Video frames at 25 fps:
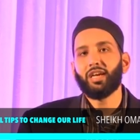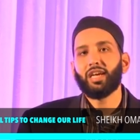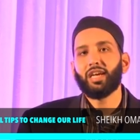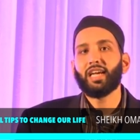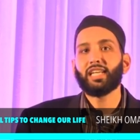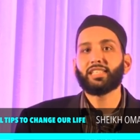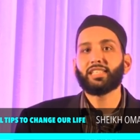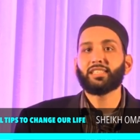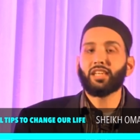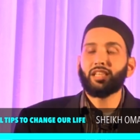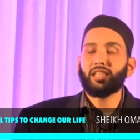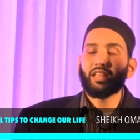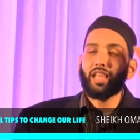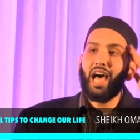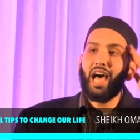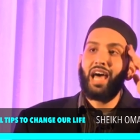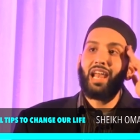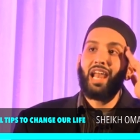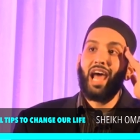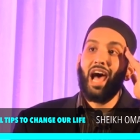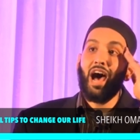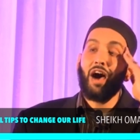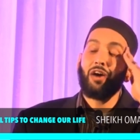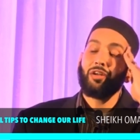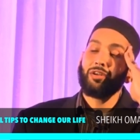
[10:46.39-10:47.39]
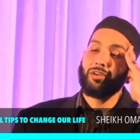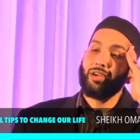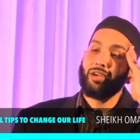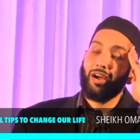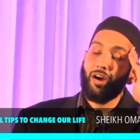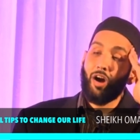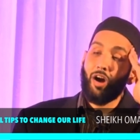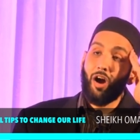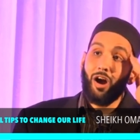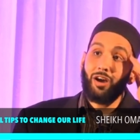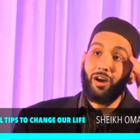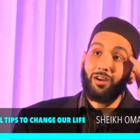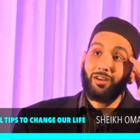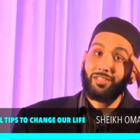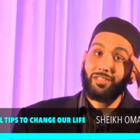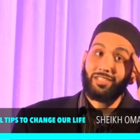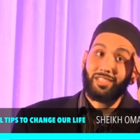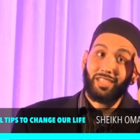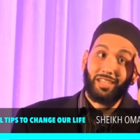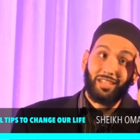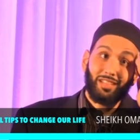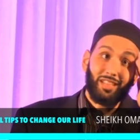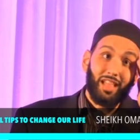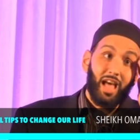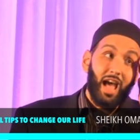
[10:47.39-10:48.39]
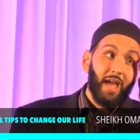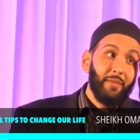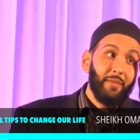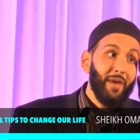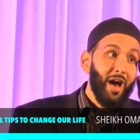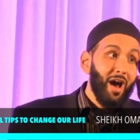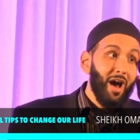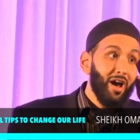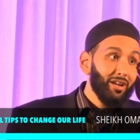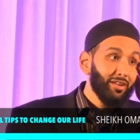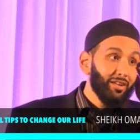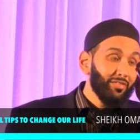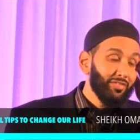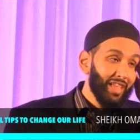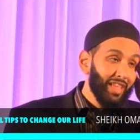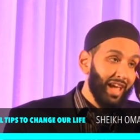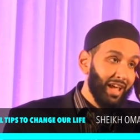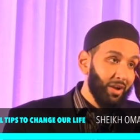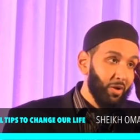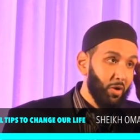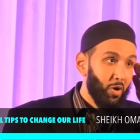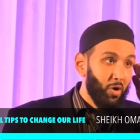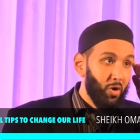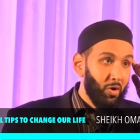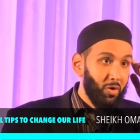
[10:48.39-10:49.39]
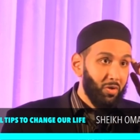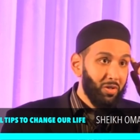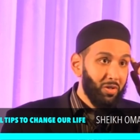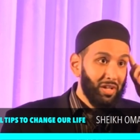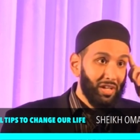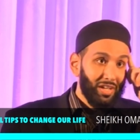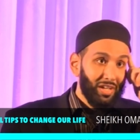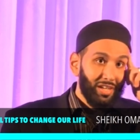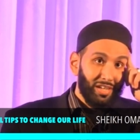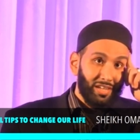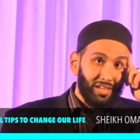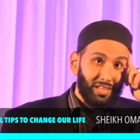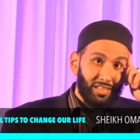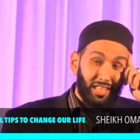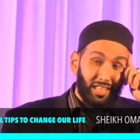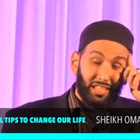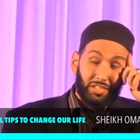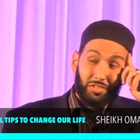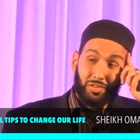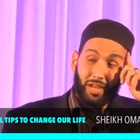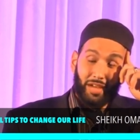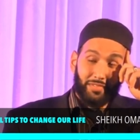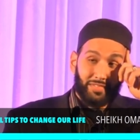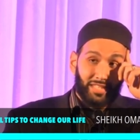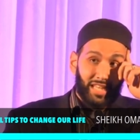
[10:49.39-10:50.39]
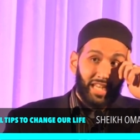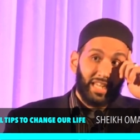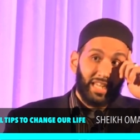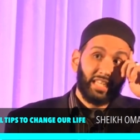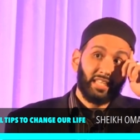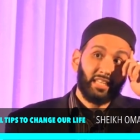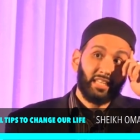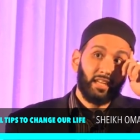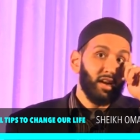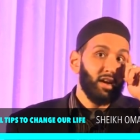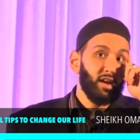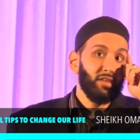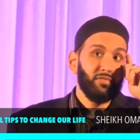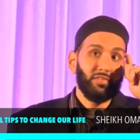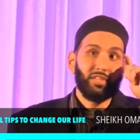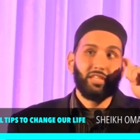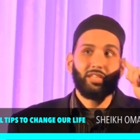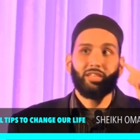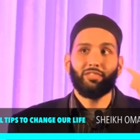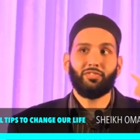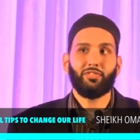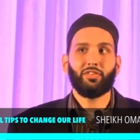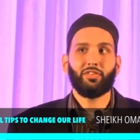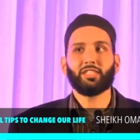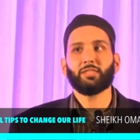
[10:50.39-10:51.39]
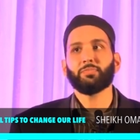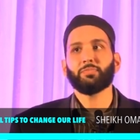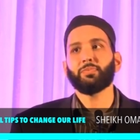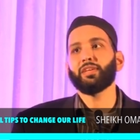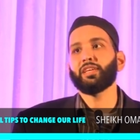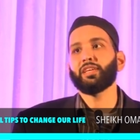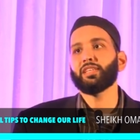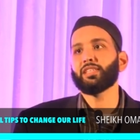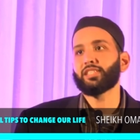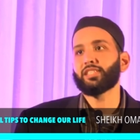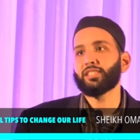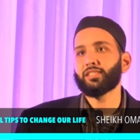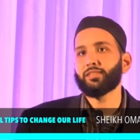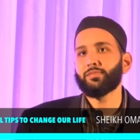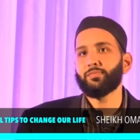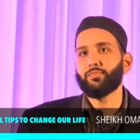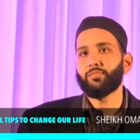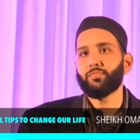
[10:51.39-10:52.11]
It's a lot harder, harder to climb out of that hole than to have taken care of it in the first place.